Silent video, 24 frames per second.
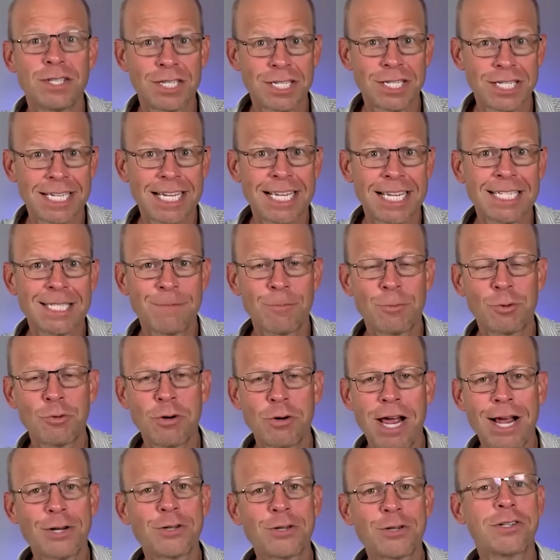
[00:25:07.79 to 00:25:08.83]
just to get some
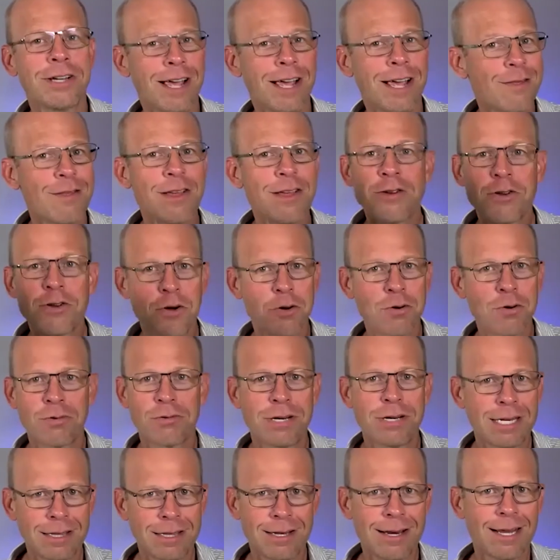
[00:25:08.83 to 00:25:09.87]
traction, and then go
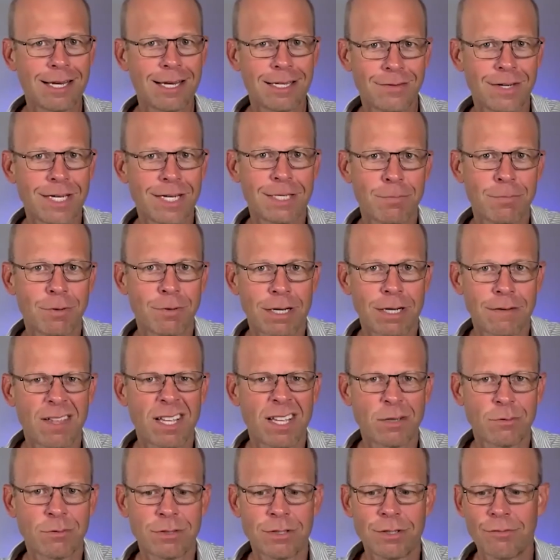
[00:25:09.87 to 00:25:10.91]
create the next Facebook if
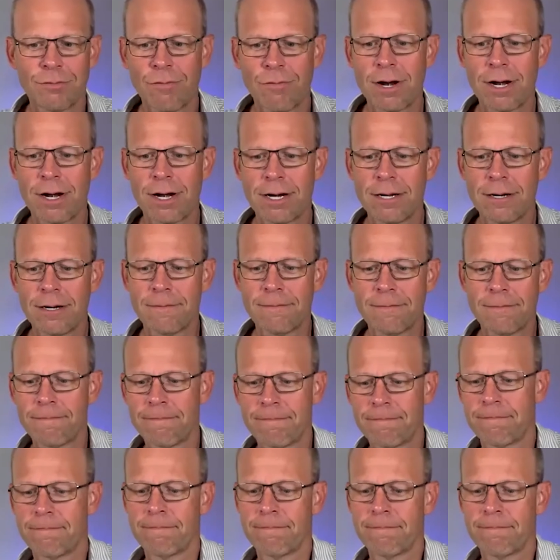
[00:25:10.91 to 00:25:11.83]
that's what you want to do.